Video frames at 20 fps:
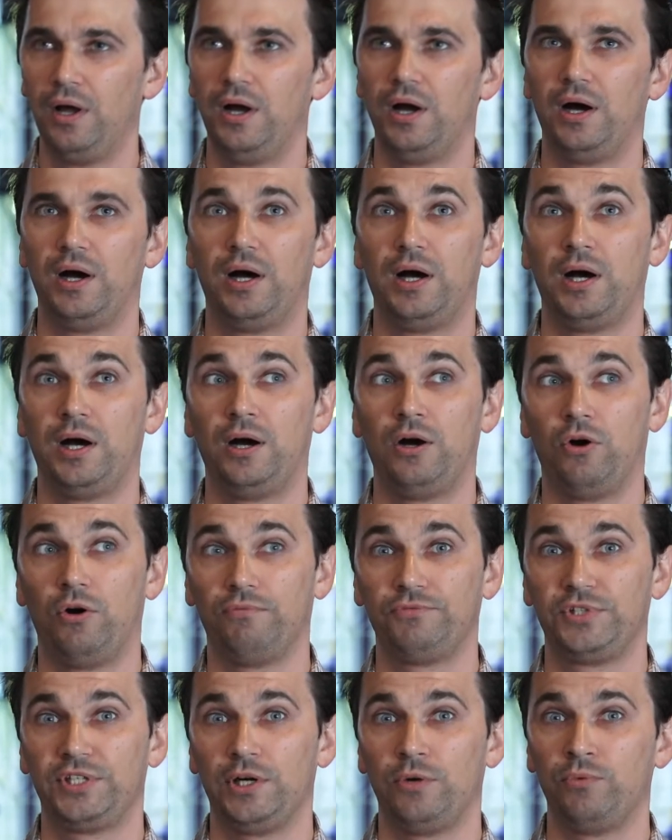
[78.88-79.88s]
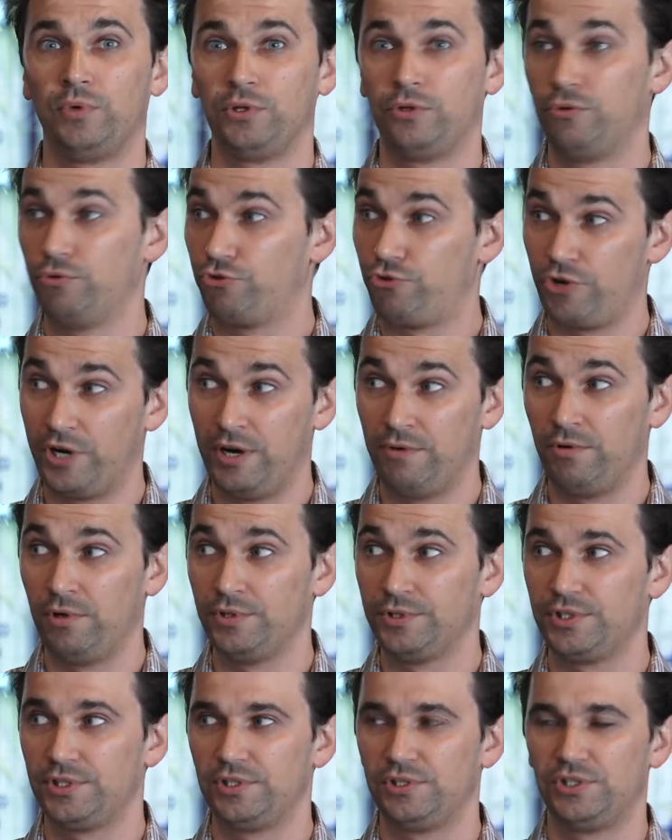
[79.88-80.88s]
of someone who
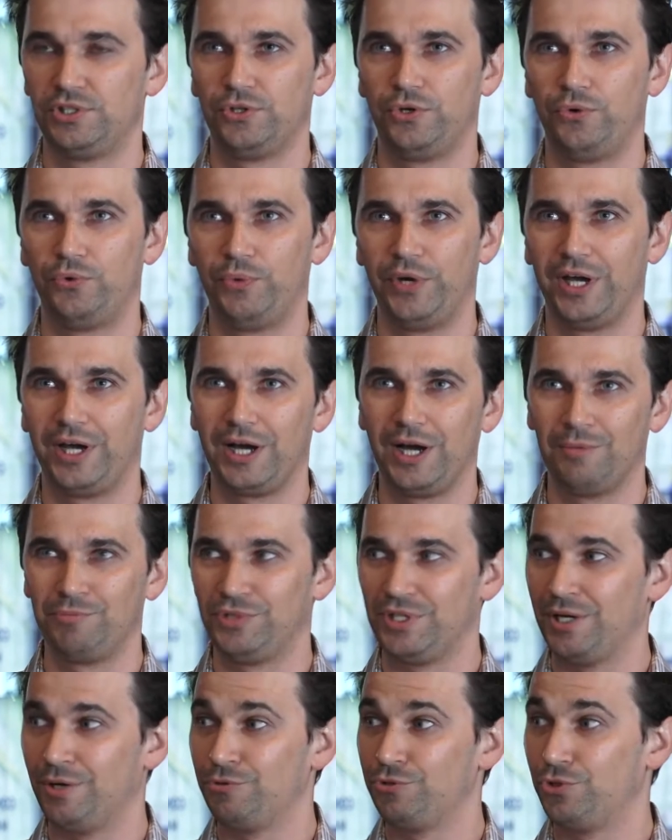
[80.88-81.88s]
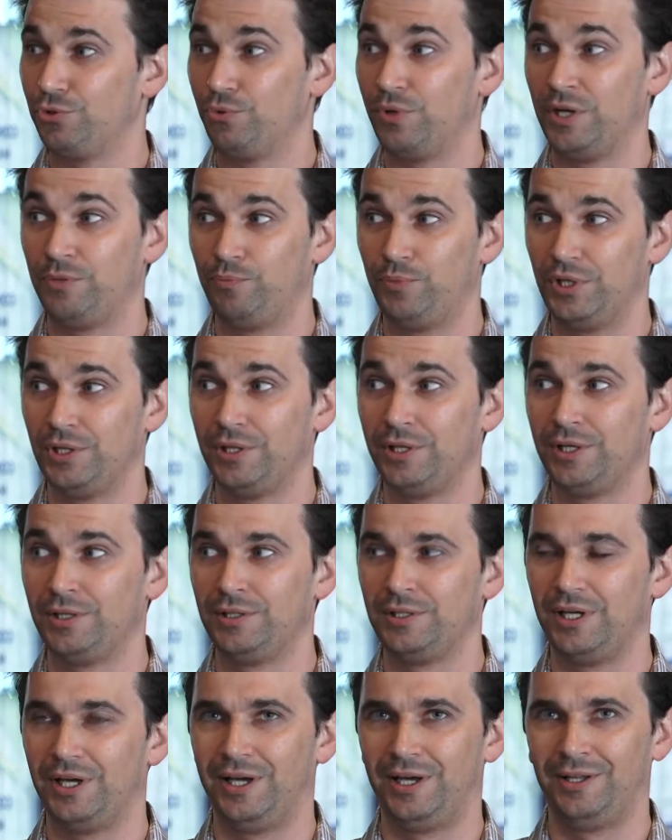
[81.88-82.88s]
travels, so we come down to 1
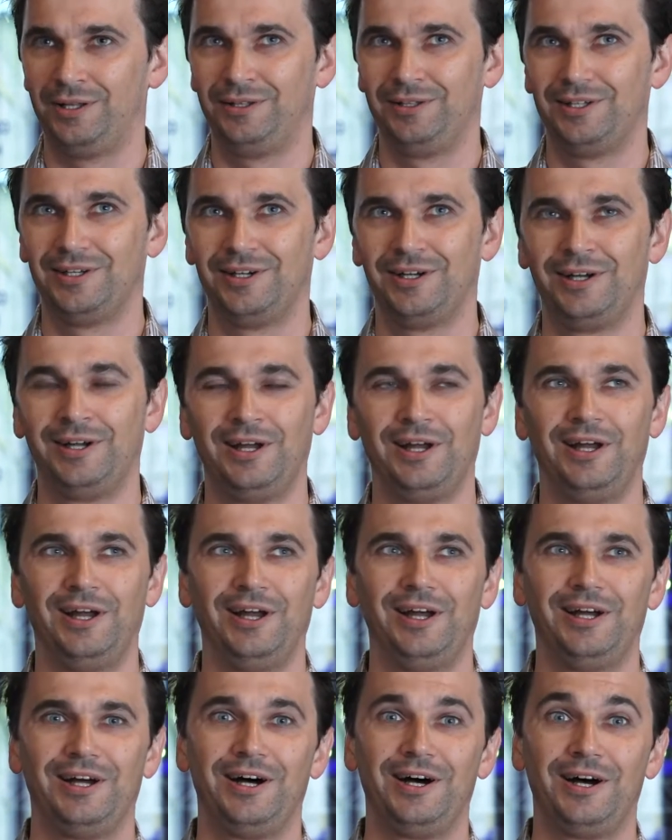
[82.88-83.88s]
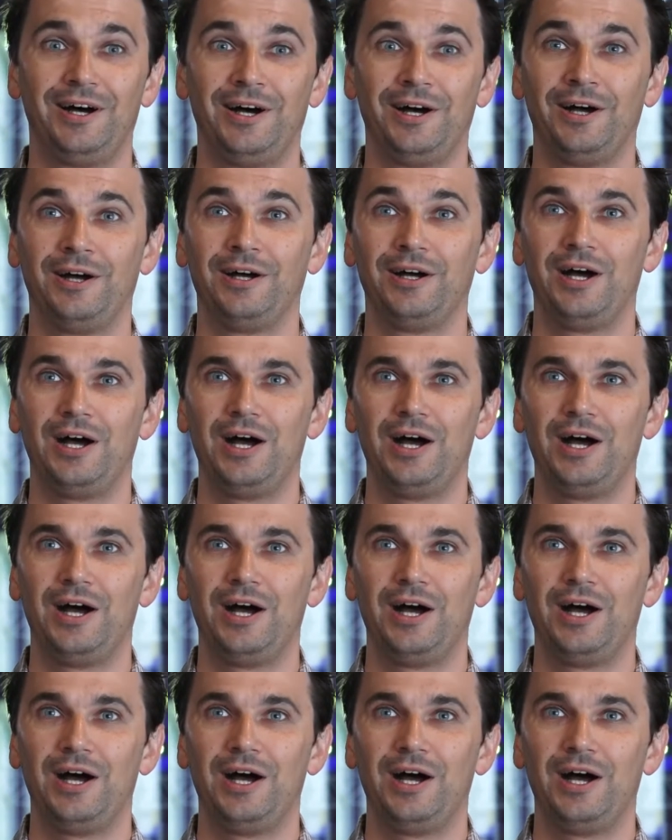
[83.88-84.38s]
billion. And our